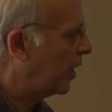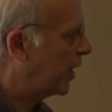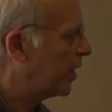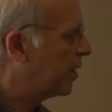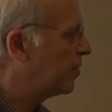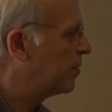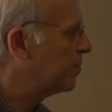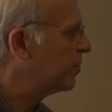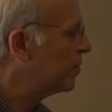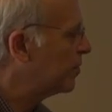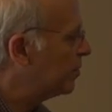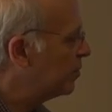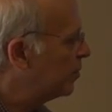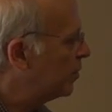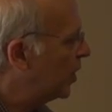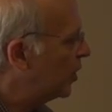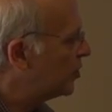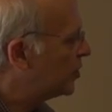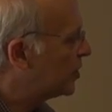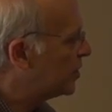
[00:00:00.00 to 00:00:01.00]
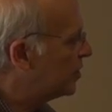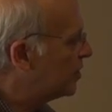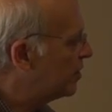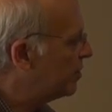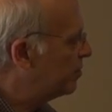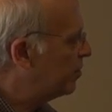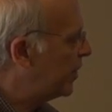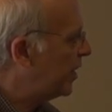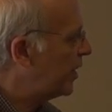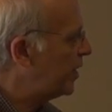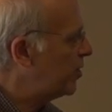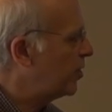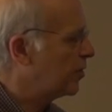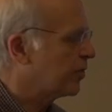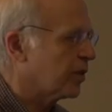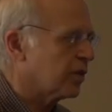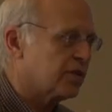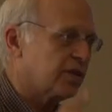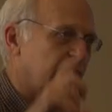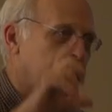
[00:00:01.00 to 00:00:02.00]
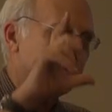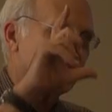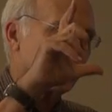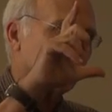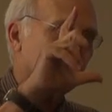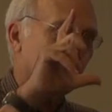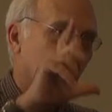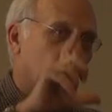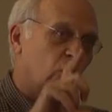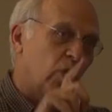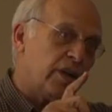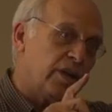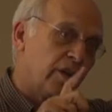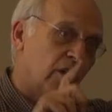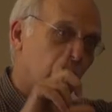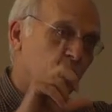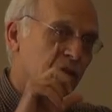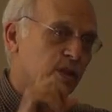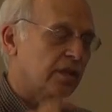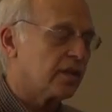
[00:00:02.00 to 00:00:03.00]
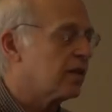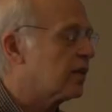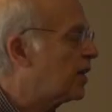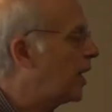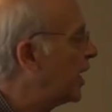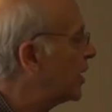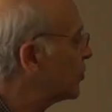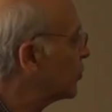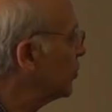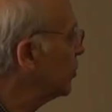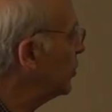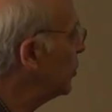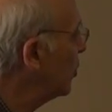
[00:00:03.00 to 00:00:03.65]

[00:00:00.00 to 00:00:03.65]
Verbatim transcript: like most many universities, there are windows and classroom